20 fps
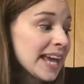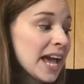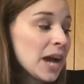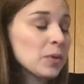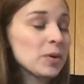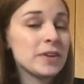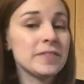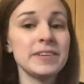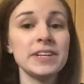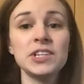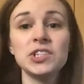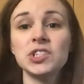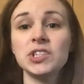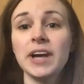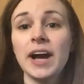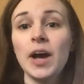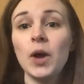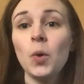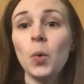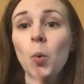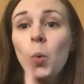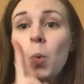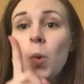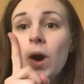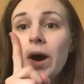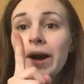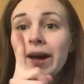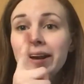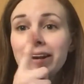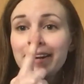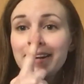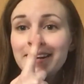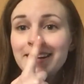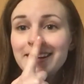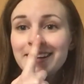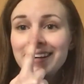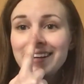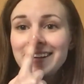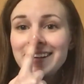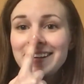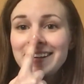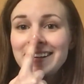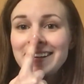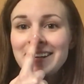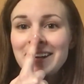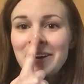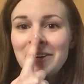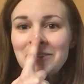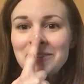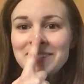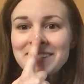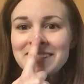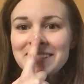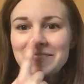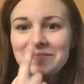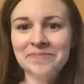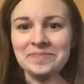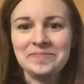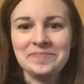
and we've each got one nose.